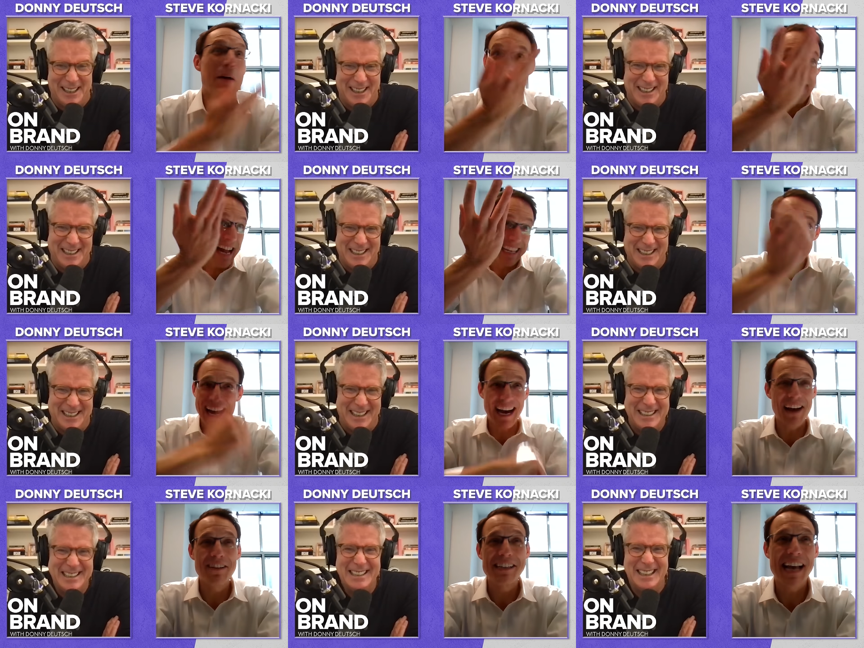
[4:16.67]
Speaker 1: I mean, that, yeah.
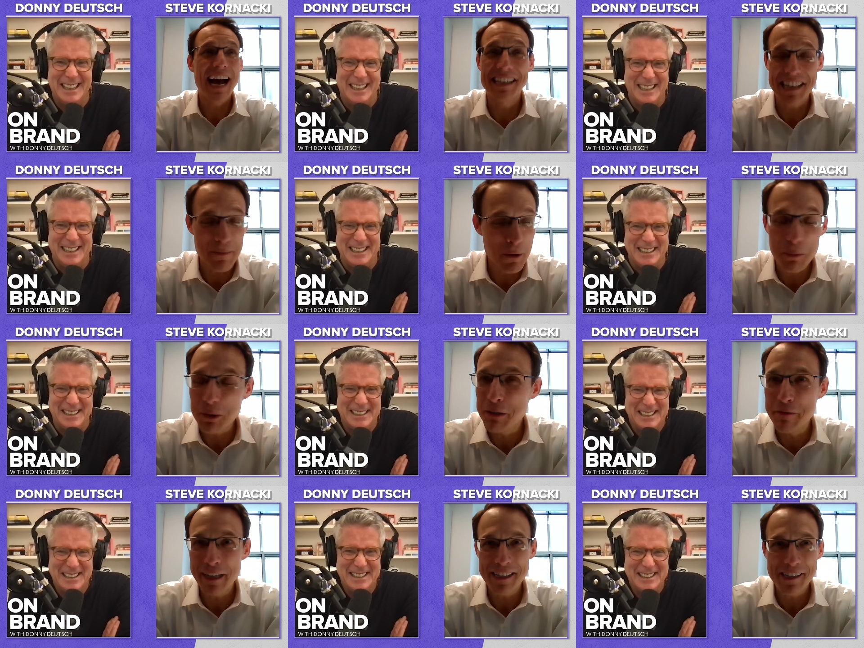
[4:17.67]
I mean, it's honest. I'm
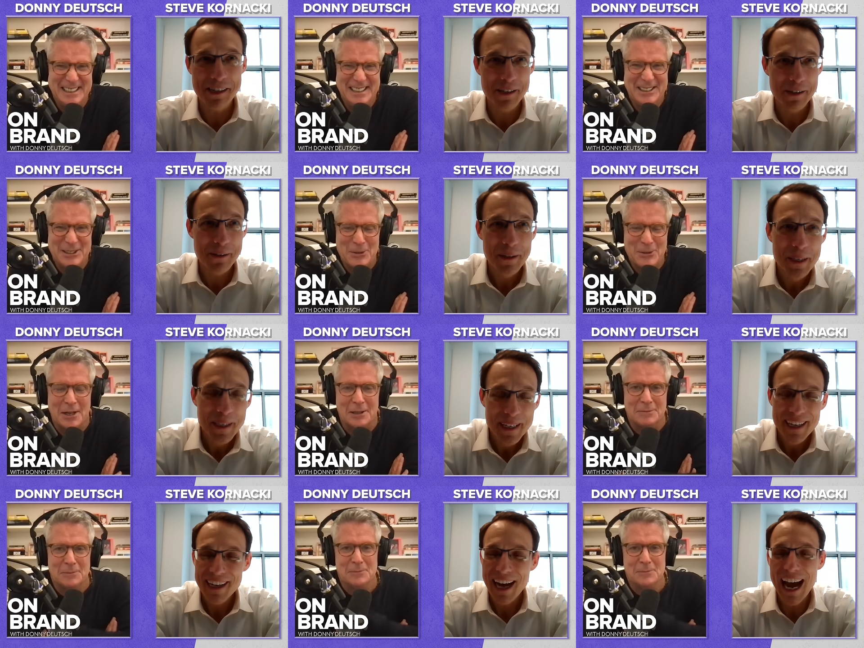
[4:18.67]
oblivious to. Right.
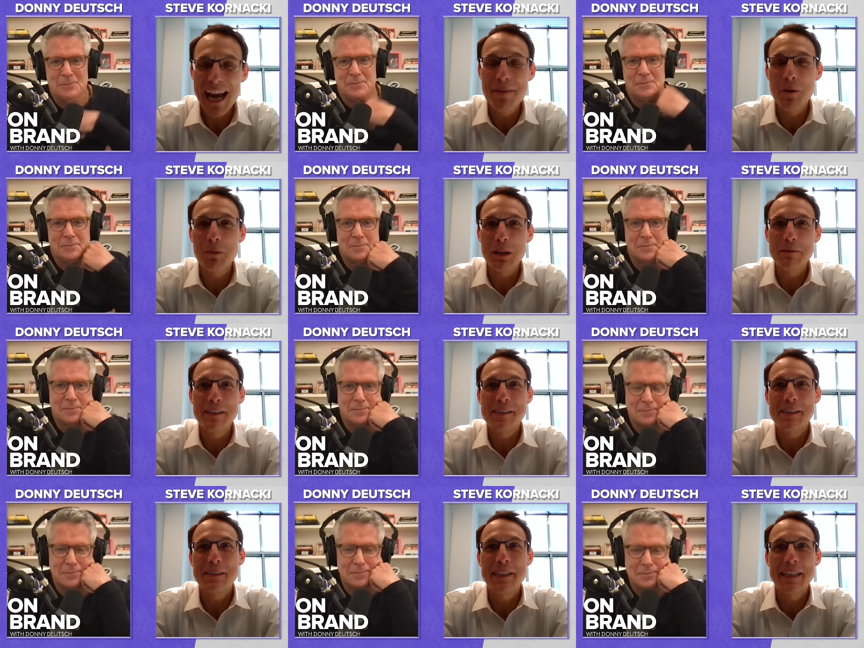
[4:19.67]
I am oblivious
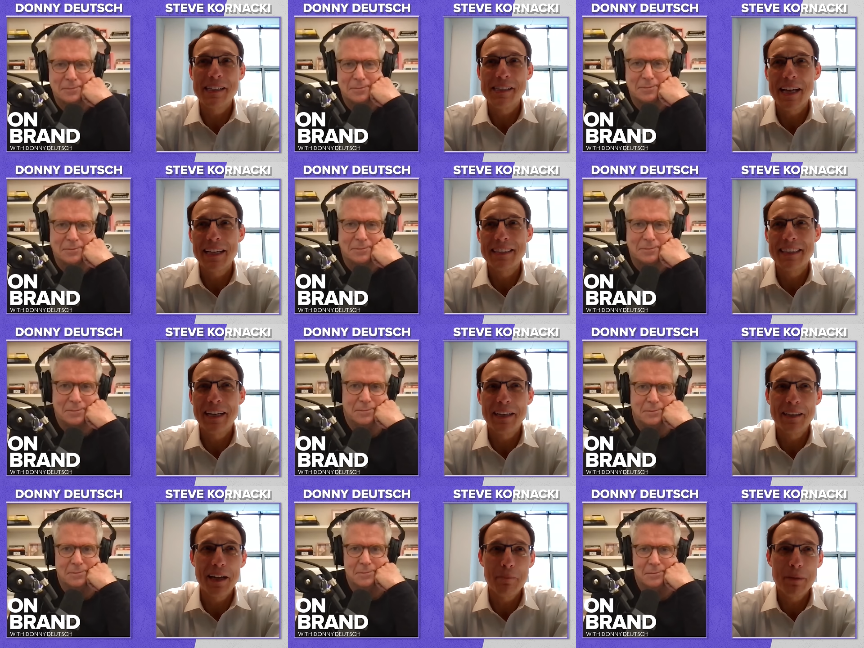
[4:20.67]
to things that
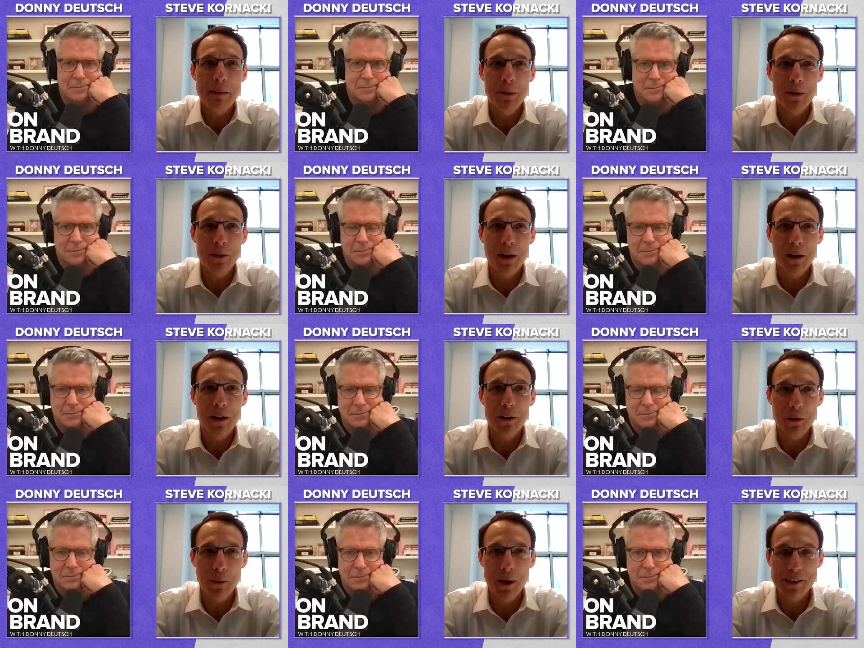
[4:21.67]
uh, that people are
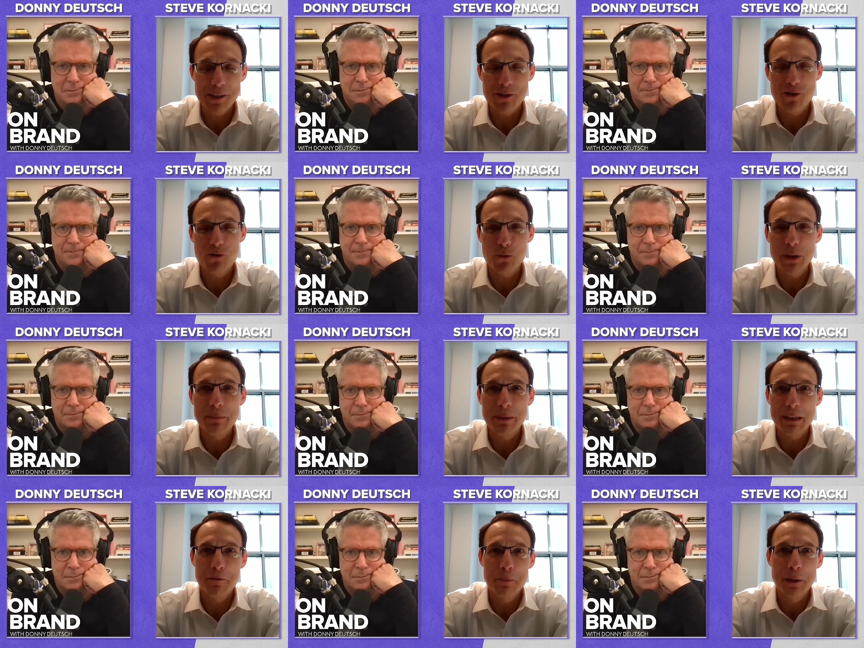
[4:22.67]
otherwise
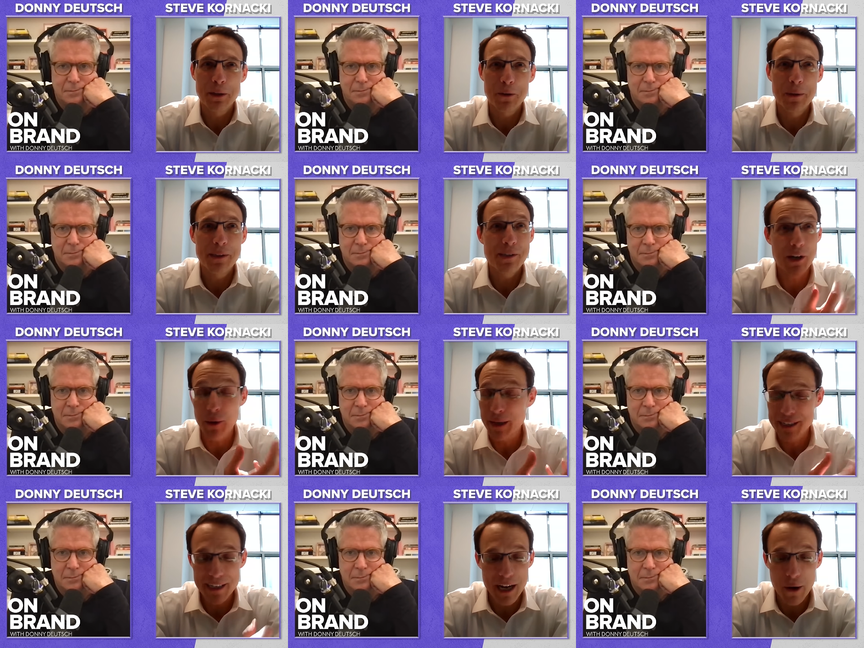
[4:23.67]
extremely familiar with. So
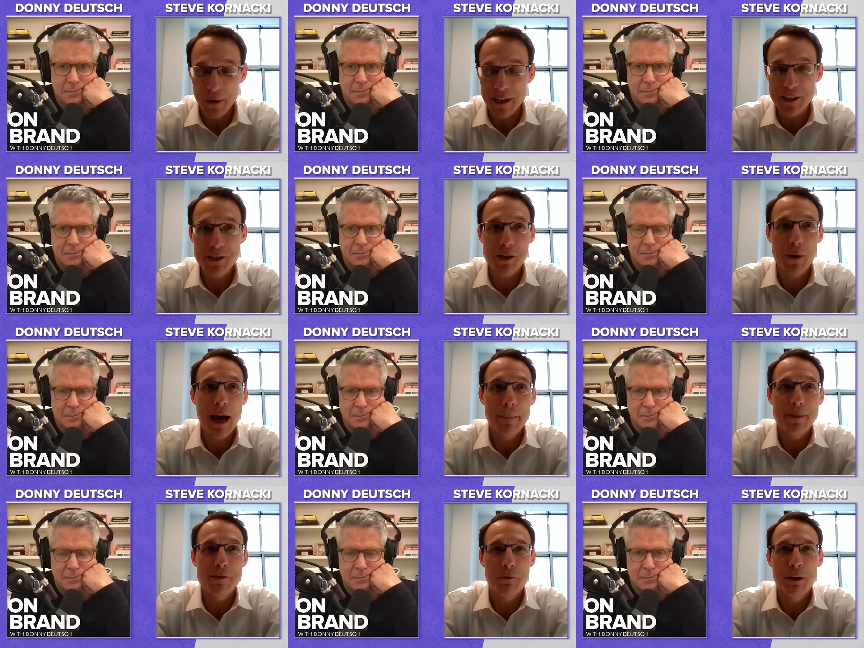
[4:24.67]
it, you know, it just so
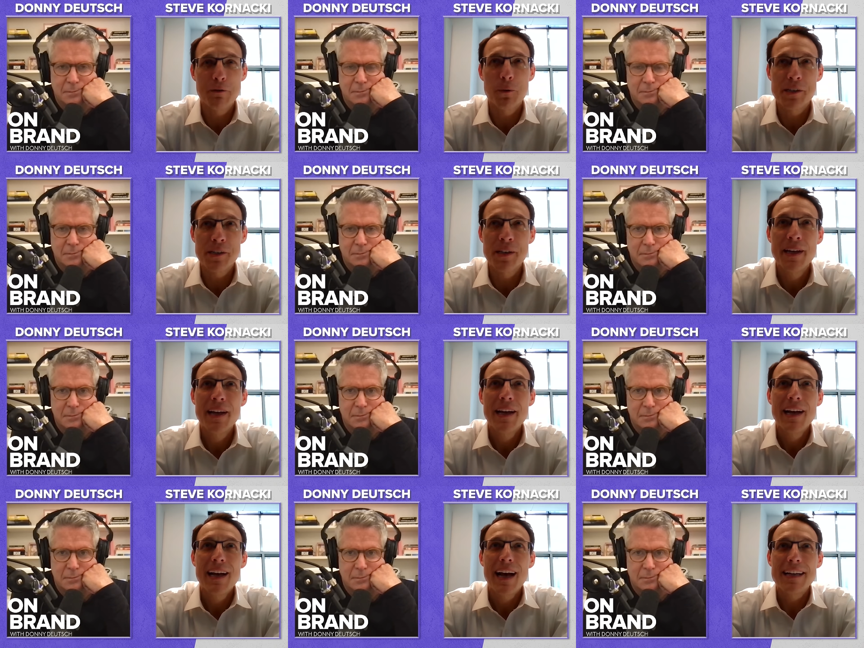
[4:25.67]
happens for whatever reason,
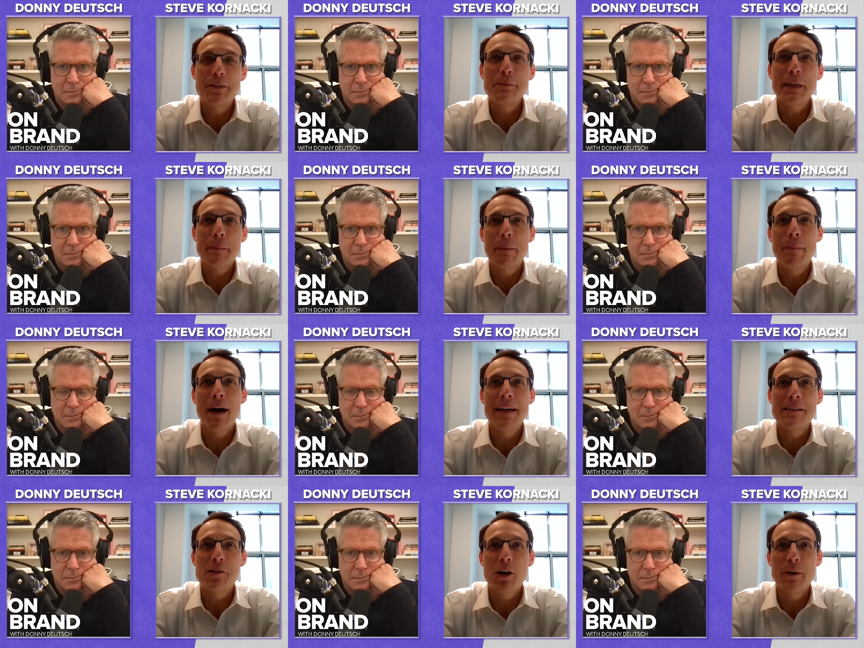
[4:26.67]
I do think my
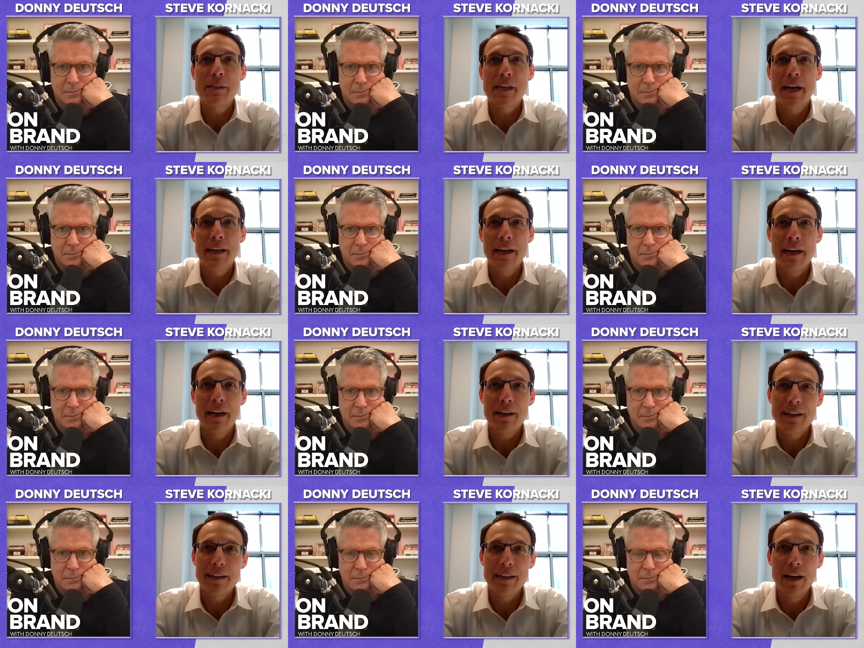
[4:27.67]
mind has always kind of
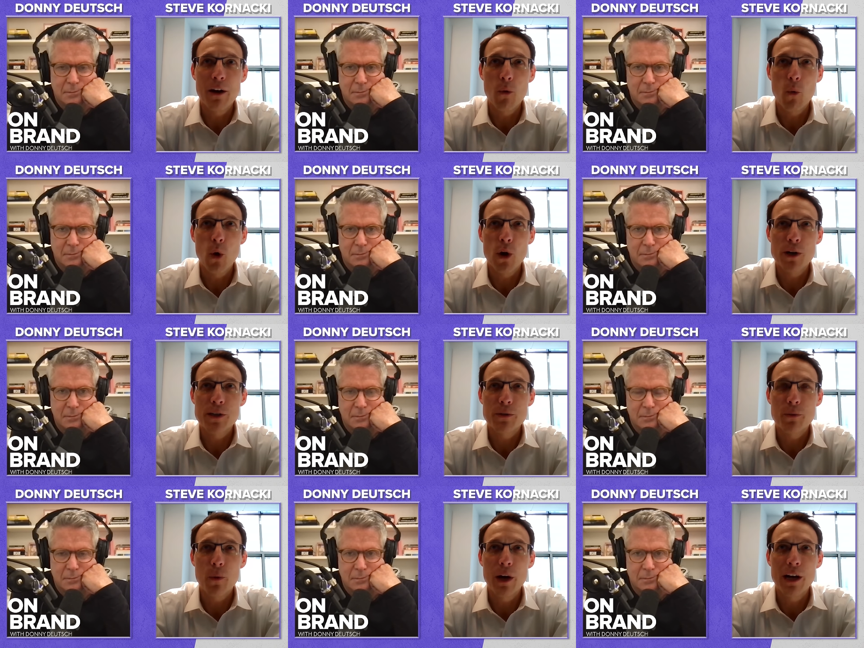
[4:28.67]
you know worked
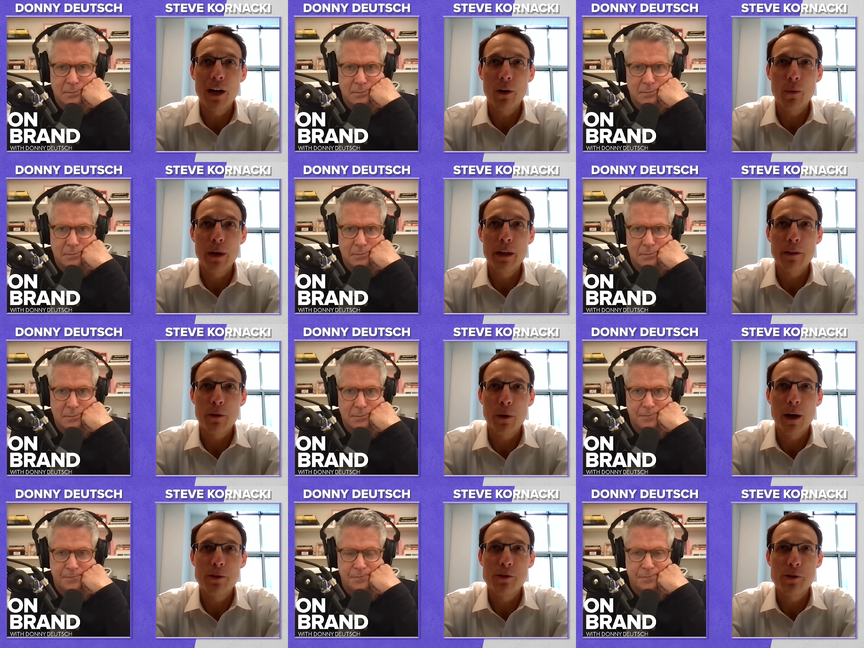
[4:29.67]
well with
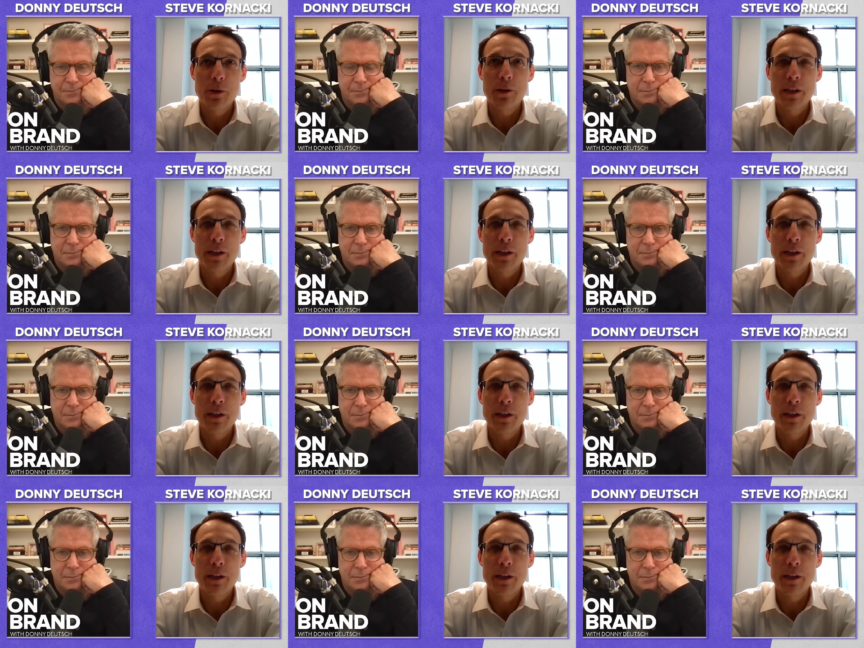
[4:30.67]
or understood